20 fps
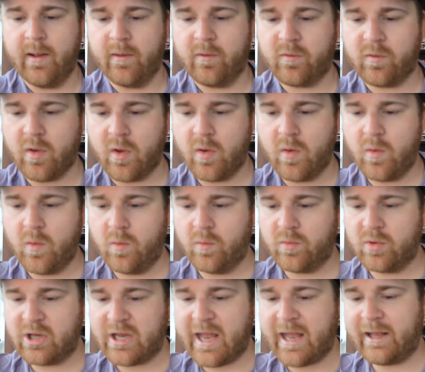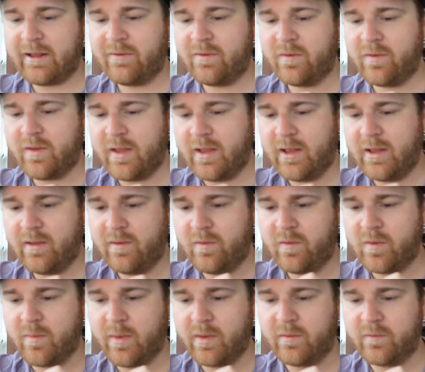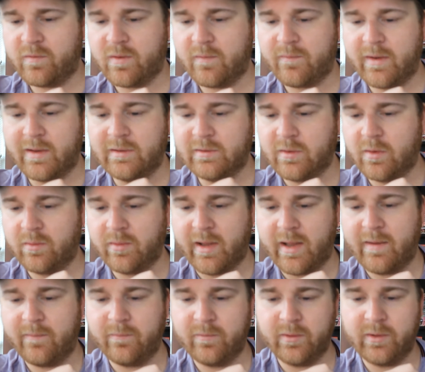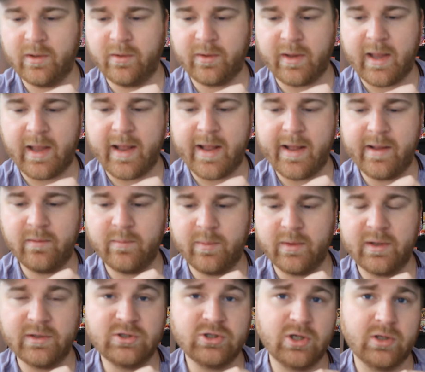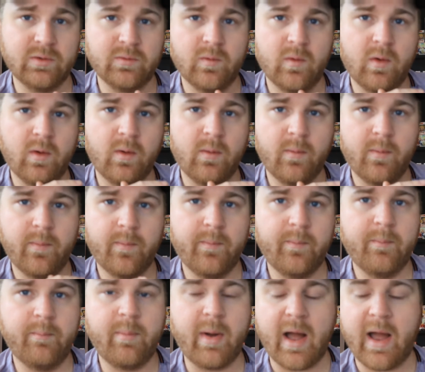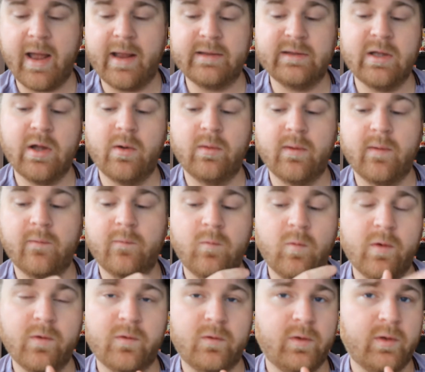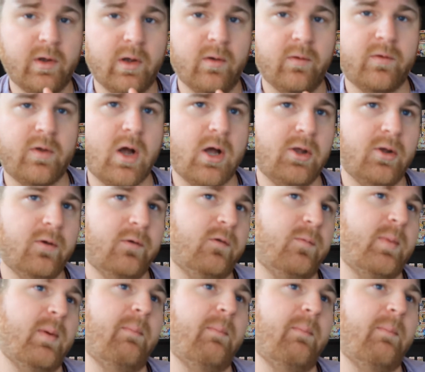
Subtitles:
So next is some other stuff I don't have really on hand, but a general buying note of Wizards of the Coast holos.